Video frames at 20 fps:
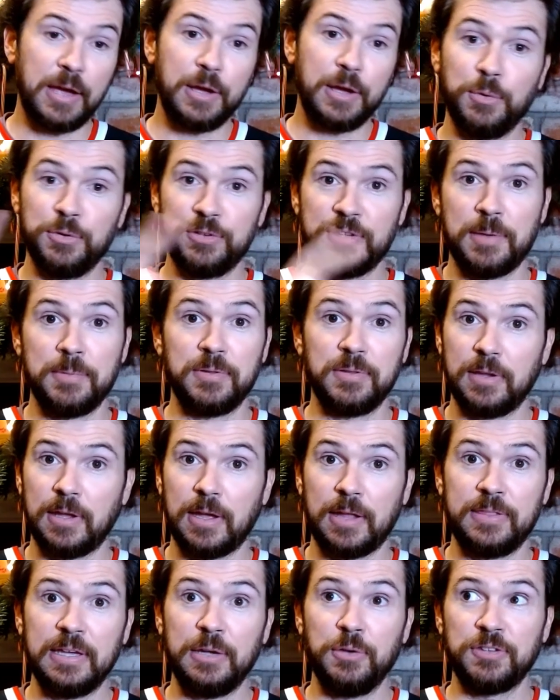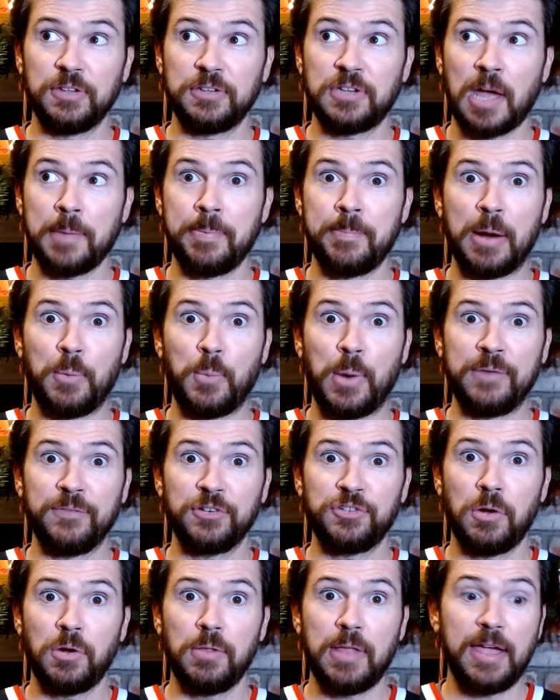think he was the top of my
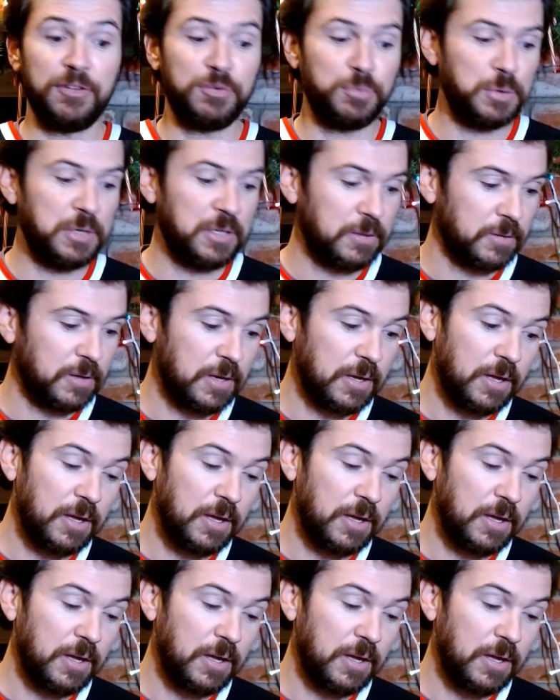waiver show last week.